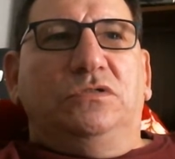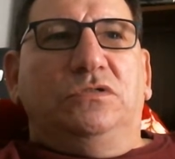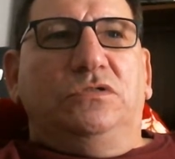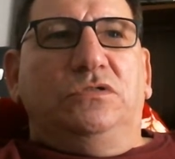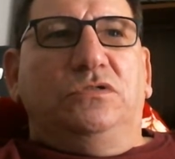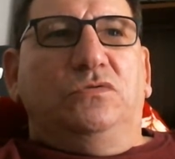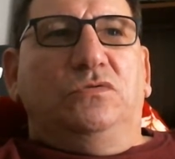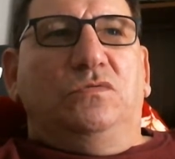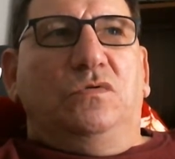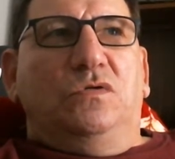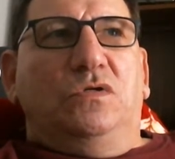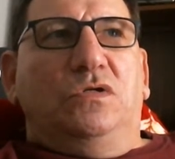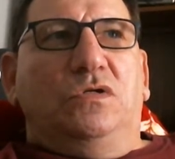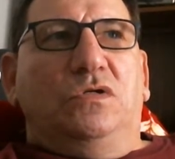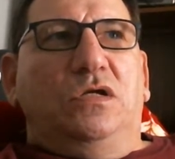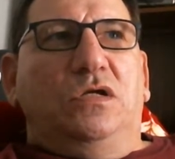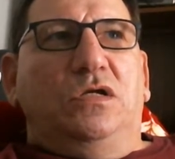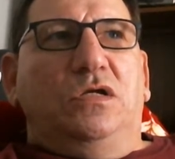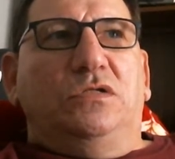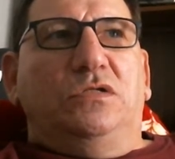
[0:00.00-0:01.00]
you want
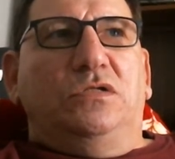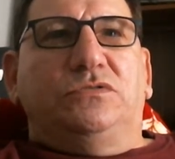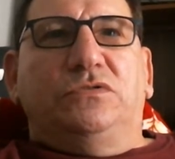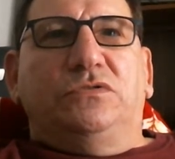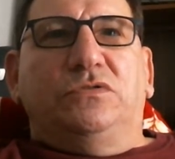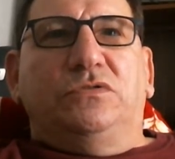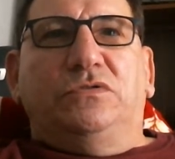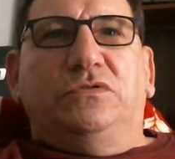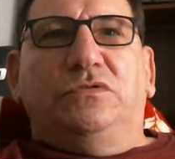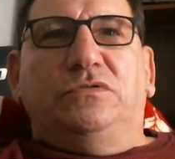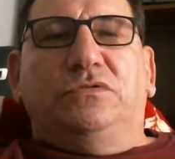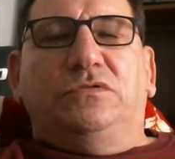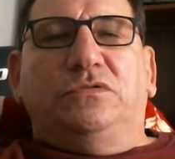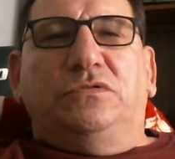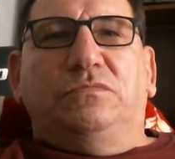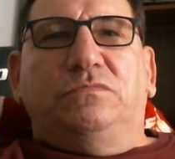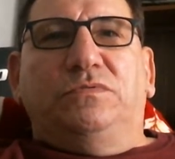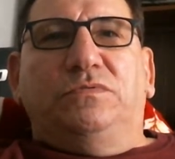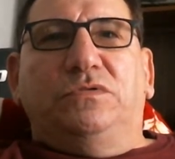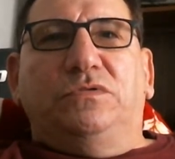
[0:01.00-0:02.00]
answered,
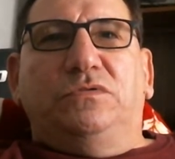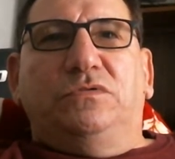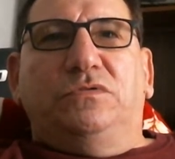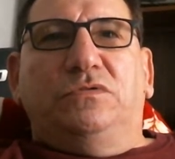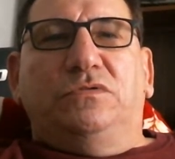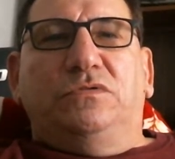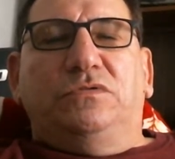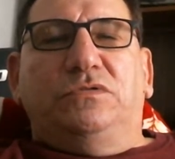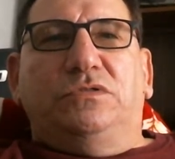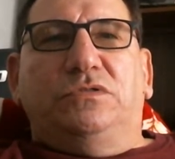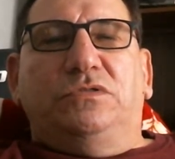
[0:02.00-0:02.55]
computer